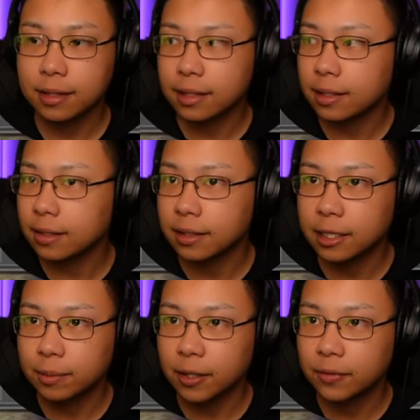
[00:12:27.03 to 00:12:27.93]
the
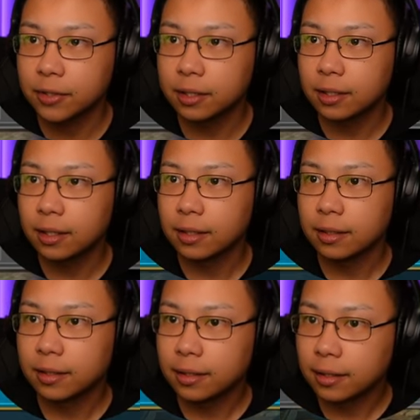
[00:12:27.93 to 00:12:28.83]
debuffs.
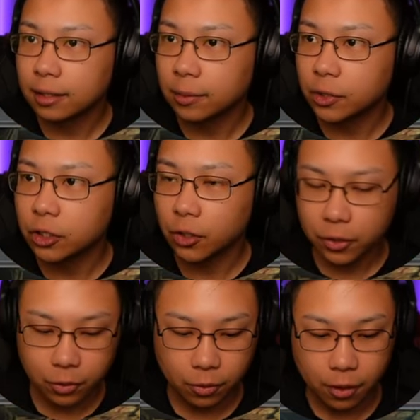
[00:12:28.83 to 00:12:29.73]
Let me show
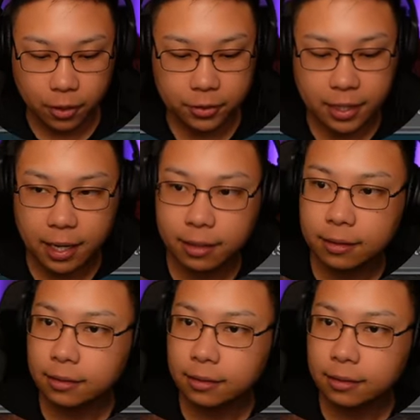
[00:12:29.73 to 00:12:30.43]
you Artak.